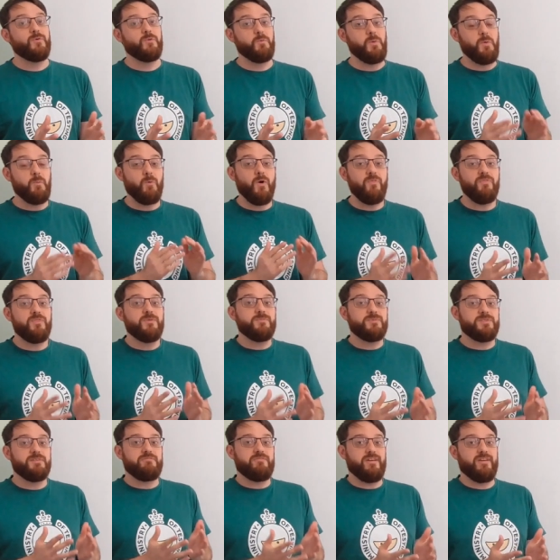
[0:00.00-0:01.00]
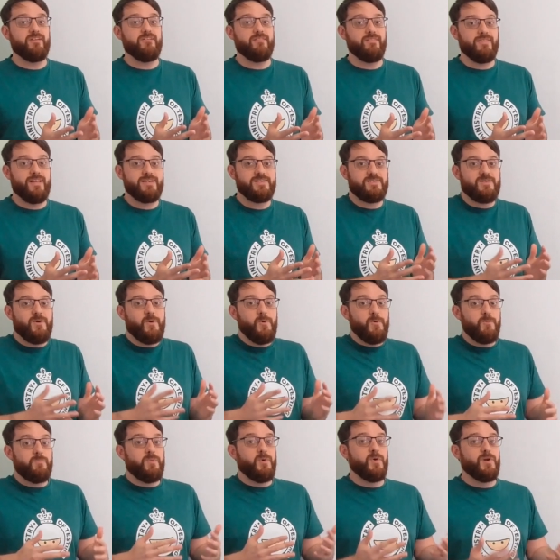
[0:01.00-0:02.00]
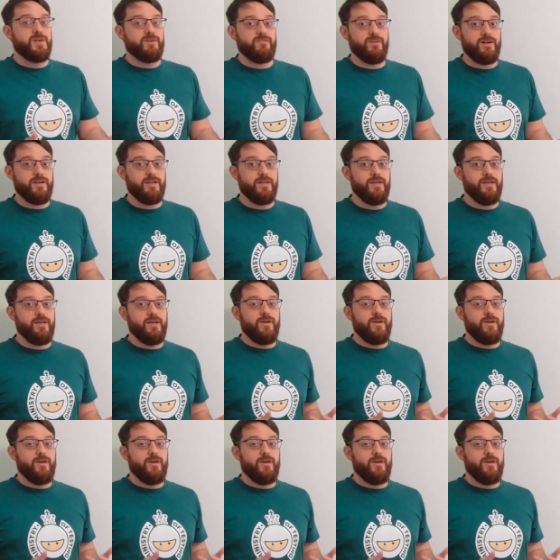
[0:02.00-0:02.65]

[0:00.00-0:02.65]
We want them to fail. That's the whole point, right?